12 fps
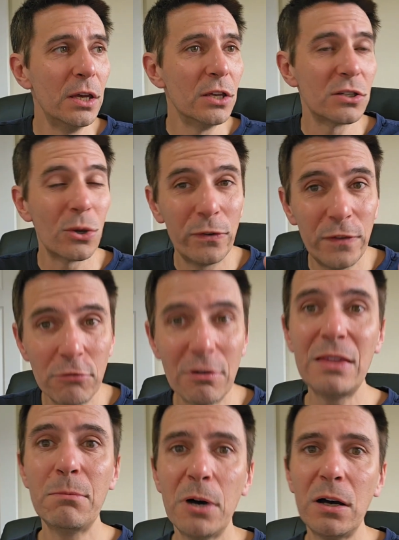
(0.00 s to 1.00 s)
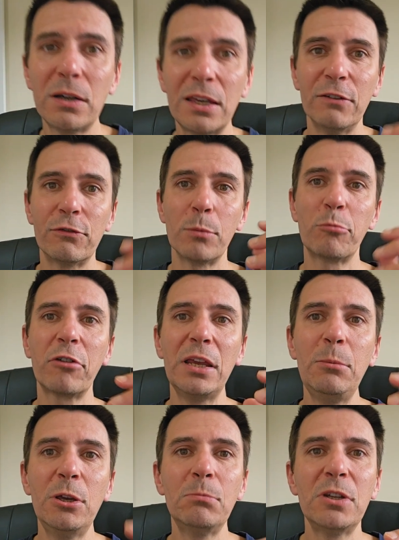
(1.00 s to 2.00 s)
So if you're in the market for a
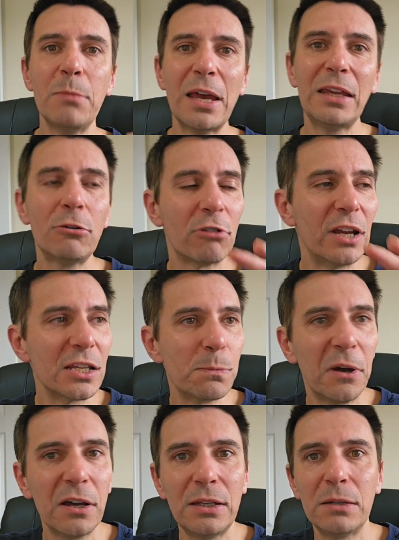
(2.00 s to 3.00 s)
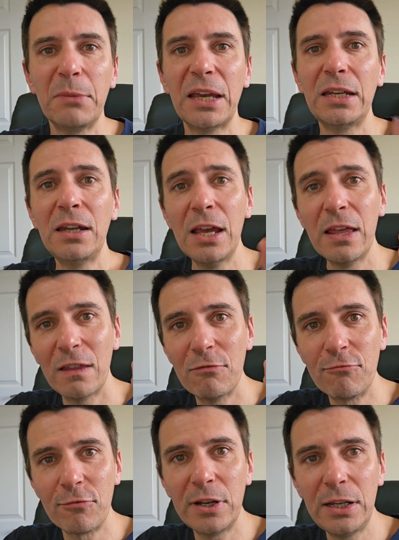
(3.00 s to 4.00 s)
premium domain or an expired domain,
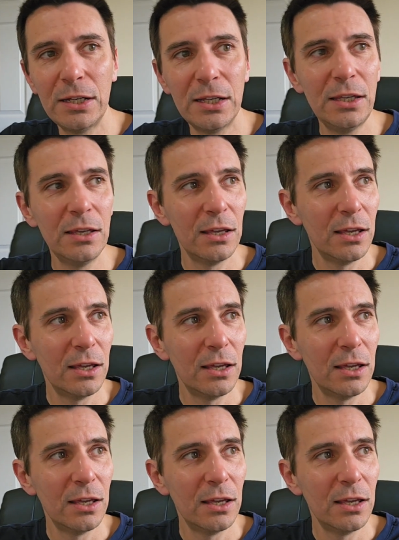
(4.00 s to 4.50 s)
then really